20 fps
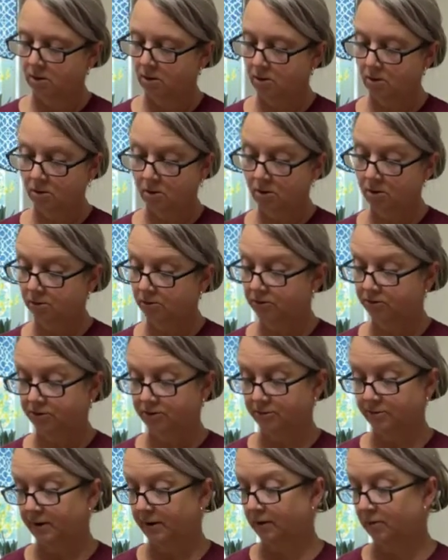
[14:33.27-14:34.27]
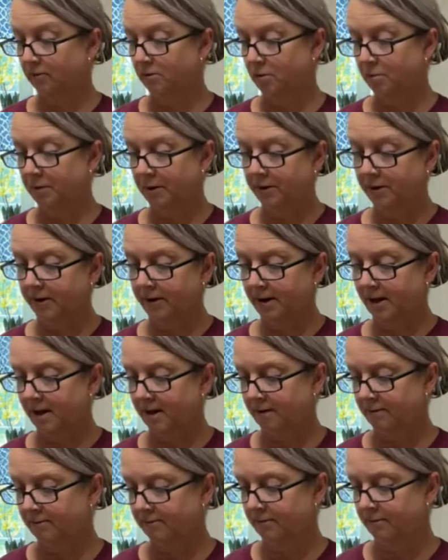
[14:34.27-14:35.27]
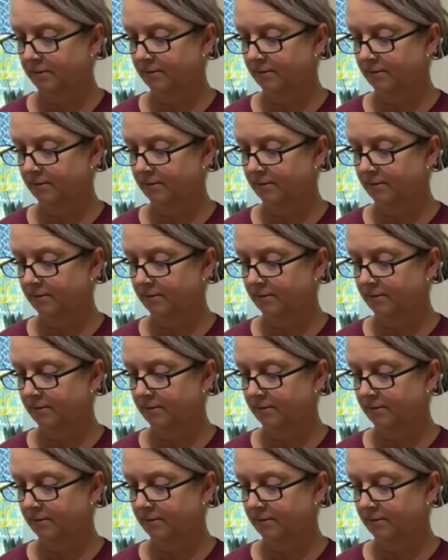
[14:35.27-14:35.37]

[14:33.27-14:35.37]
Or just a regular old paring knife.